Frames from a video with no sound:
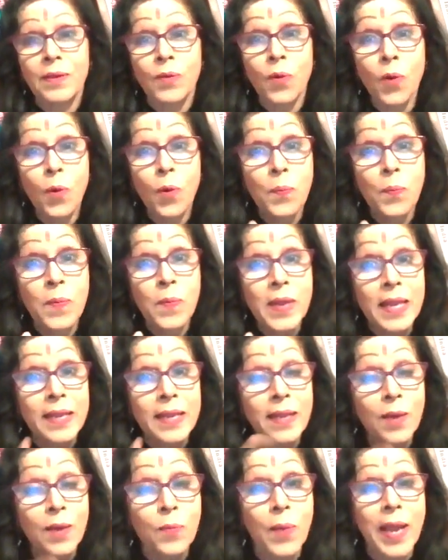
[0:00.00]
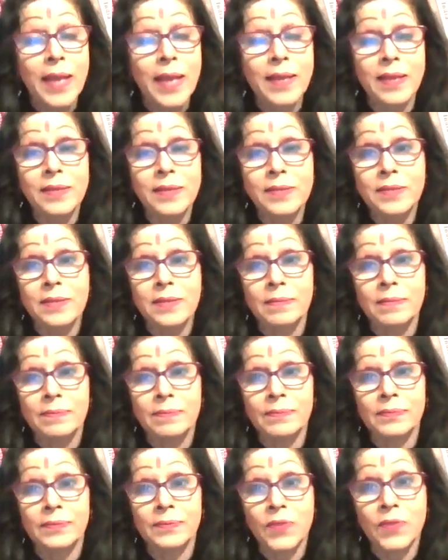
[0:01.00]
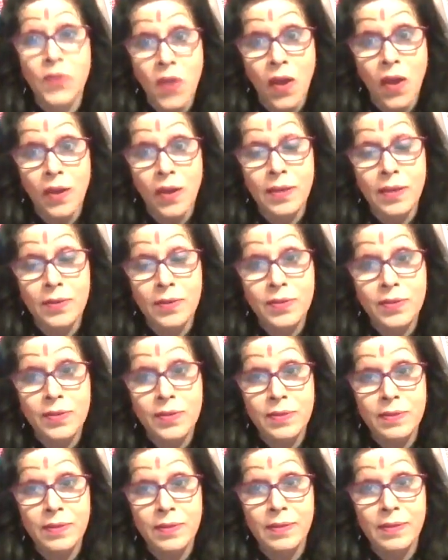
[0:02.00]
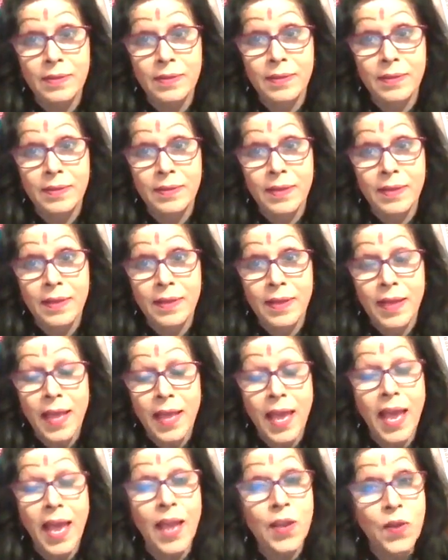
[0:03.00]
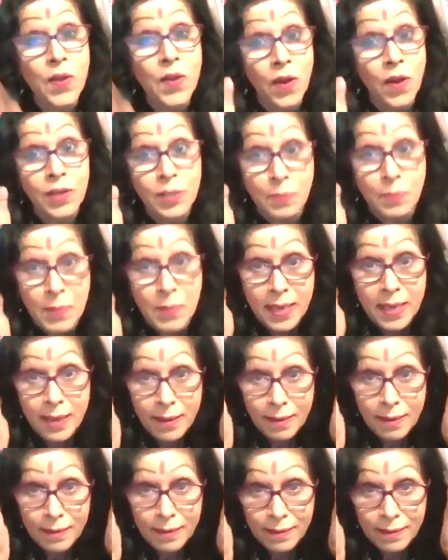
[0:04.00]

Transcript: opening awareness, knowledge, and not being